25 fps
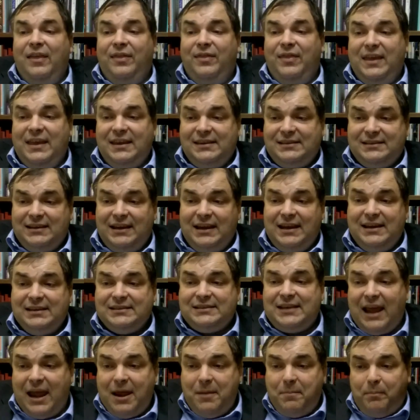This
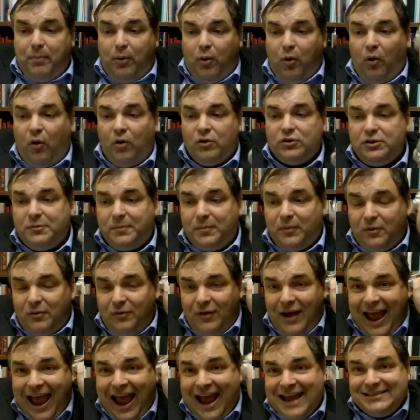is a
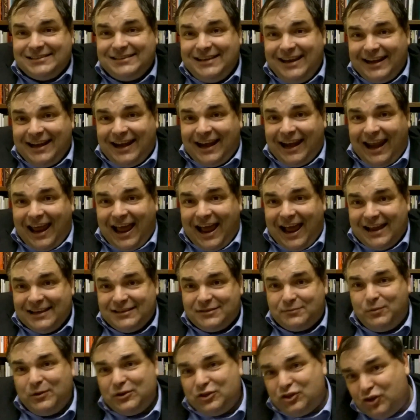portable asset
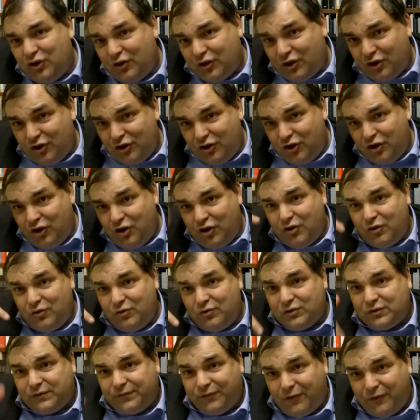class which you can
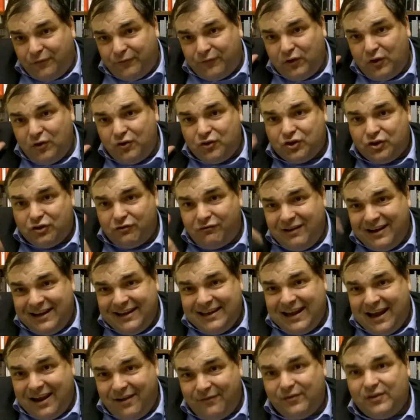use for future
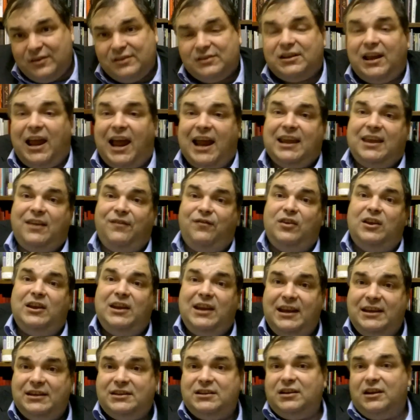endeavors. Like if you
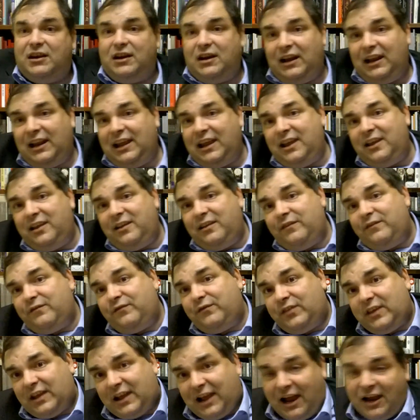need to leave
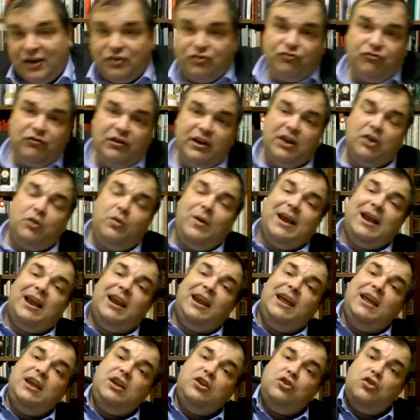the country
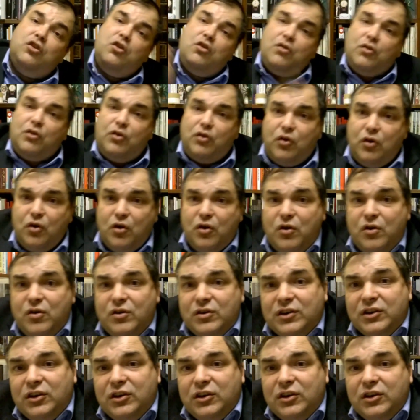quickly, you could.